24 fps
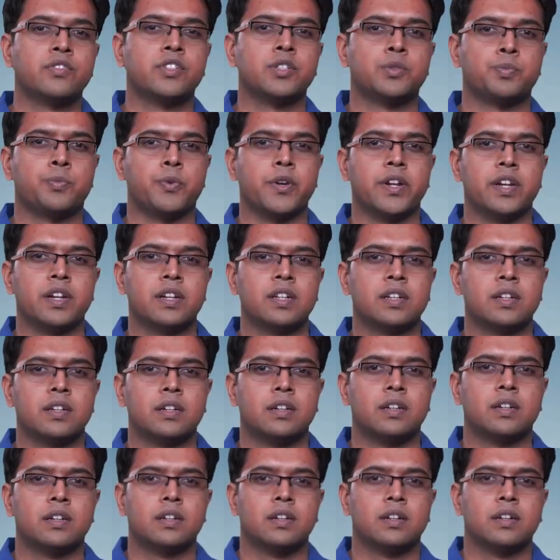of the sprint,
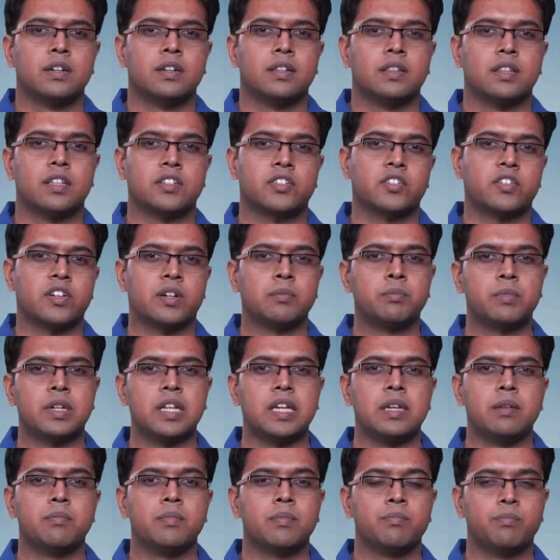the Scrum
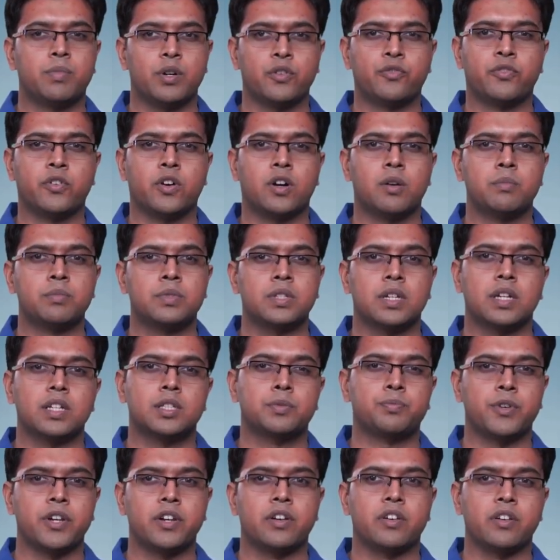team performs a
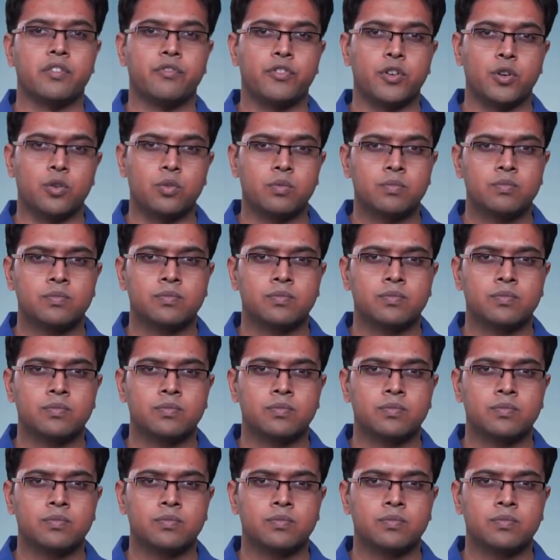sprint review.